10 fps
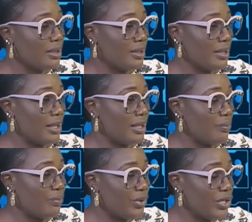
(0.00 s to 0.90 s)
the
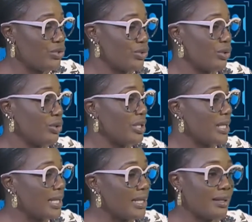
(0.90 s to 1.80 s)
pressure
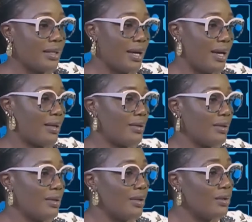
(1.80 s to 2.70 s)
in the eye.
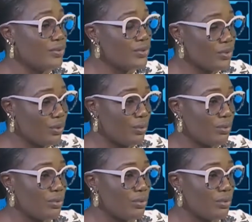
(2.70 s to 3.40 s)
So,